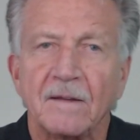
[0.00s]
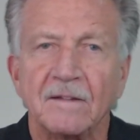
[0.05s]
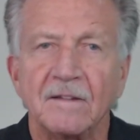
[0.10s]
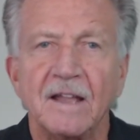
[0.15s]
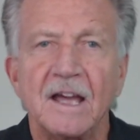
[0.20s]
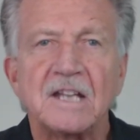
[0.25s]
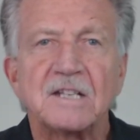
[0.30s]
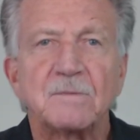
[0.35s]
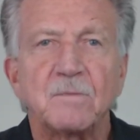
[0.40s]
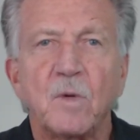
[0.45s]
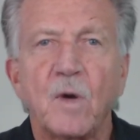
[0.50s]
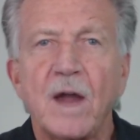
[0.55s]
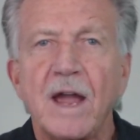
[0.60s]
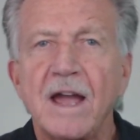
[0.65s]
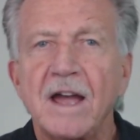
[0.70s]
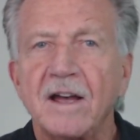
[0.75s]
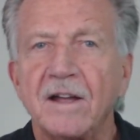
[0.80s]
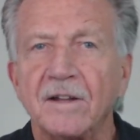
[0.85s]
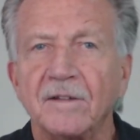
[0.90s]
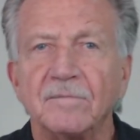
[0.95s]
Les
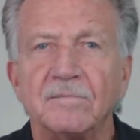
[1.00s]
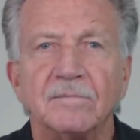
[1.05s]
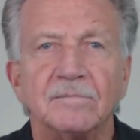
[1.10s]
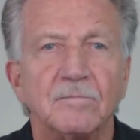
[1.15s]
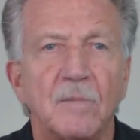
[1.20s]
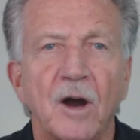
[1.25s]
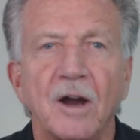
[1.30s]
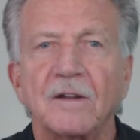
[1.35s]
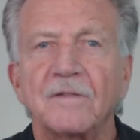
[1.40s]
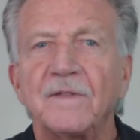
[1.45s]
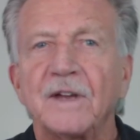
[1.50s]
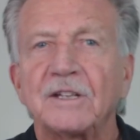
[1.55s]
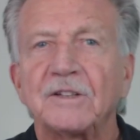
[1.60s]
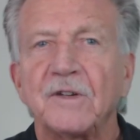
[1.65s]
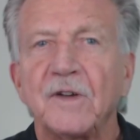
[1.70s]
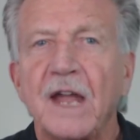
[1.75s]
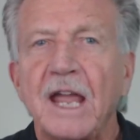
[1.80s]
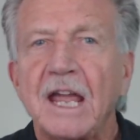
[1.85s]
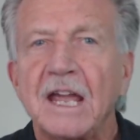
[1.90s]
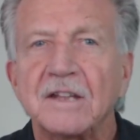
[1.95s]
Brown, Mark
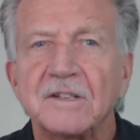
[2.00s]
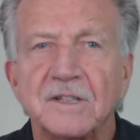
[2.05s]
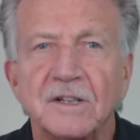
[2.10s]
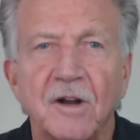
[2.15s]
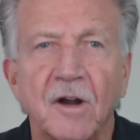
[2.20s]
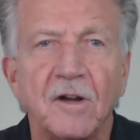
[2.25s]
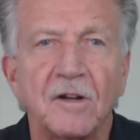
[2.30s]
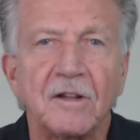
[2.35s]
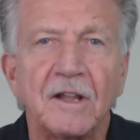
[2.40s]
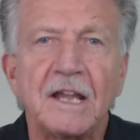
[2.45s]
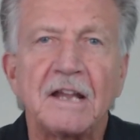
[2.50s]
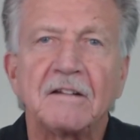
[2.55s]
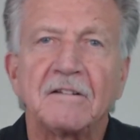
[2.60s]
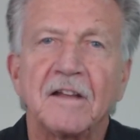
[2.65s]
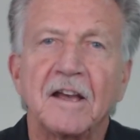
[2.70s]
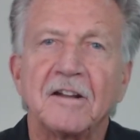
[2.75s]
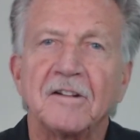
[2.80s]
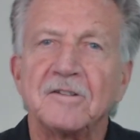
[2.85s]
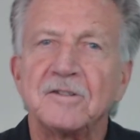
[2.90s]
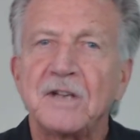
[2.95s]
Victor Hansen, Art
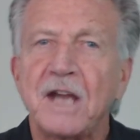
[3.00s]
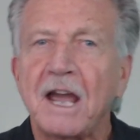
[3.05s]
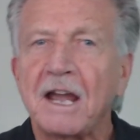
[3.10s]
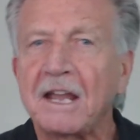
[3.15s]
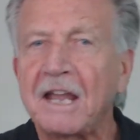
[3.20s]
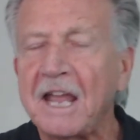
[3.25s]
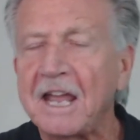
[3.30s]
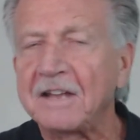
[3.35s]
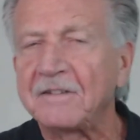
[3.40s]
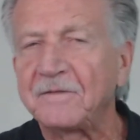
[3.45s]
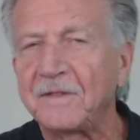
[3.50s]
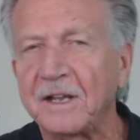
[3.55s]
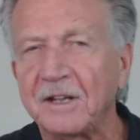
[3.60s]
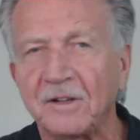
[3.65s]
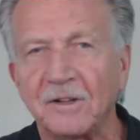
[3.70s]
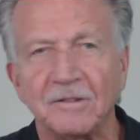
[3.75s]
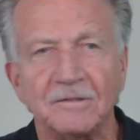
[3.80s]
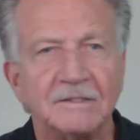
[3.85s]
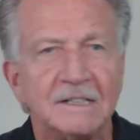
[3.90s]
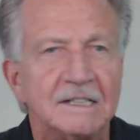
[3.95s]
Linkletter, Jack
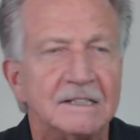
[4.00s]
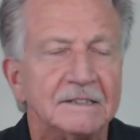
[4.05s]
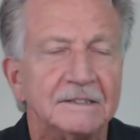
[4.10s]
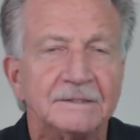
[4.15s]
Canfield,